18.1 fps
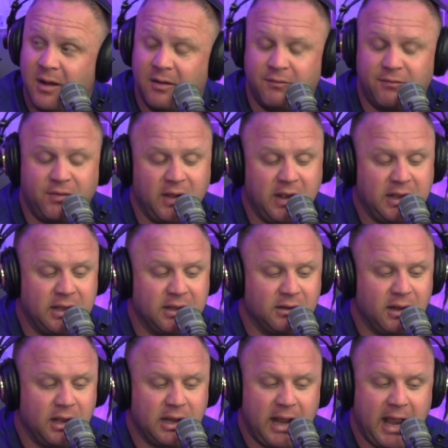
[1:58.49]
of
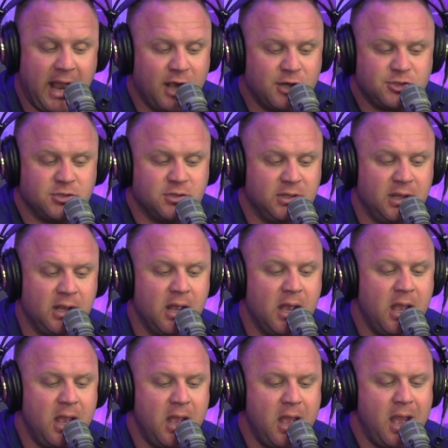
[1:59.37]
thinking like, actually,
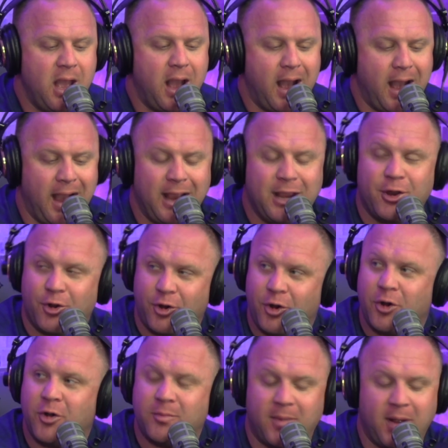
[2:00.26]
I
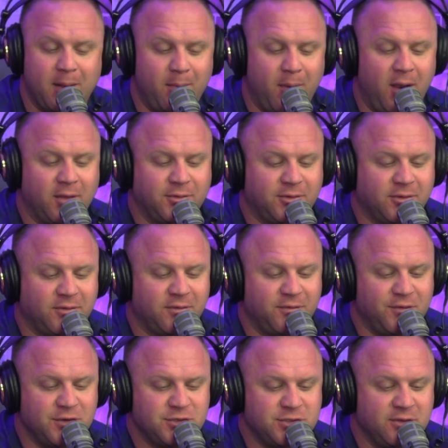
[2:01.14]
hurt my boss's
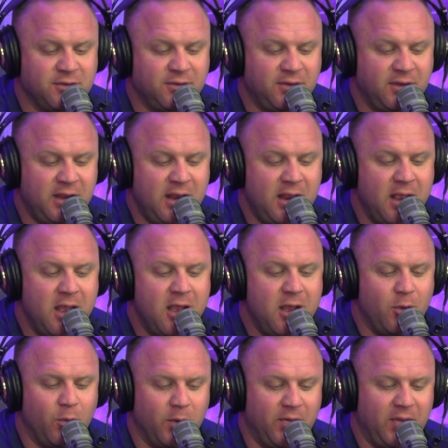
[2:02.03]
efficiency
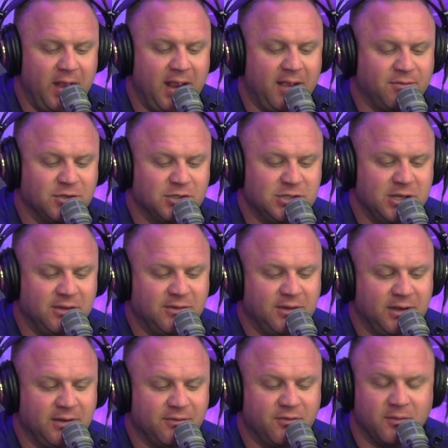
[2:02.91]
when they have to chase
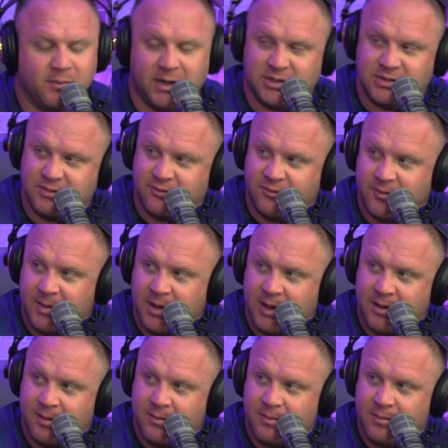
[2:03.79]
down information from me.